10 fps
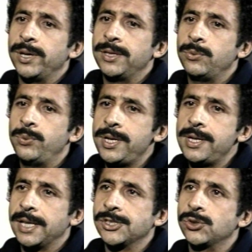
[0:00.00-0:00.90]

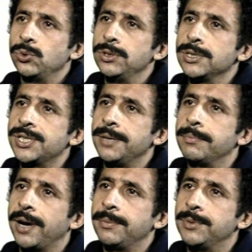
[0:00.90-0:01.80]
we as students
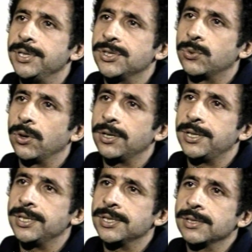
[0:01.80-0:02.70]
imbibed these
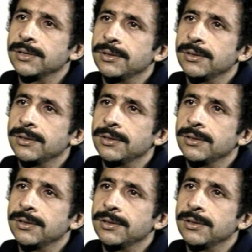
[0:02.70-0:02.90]
qualities,